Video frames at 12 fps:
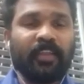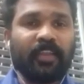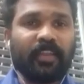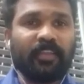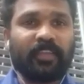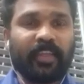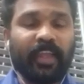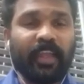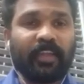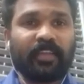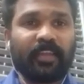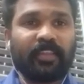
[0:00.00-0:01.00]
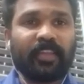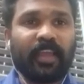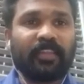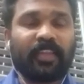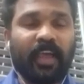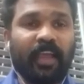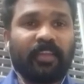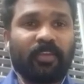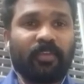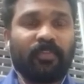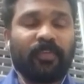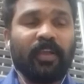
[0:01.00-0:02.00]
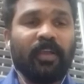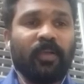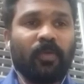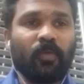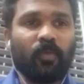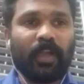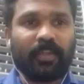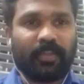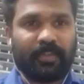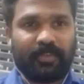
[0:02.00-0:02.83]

is greater than that of water.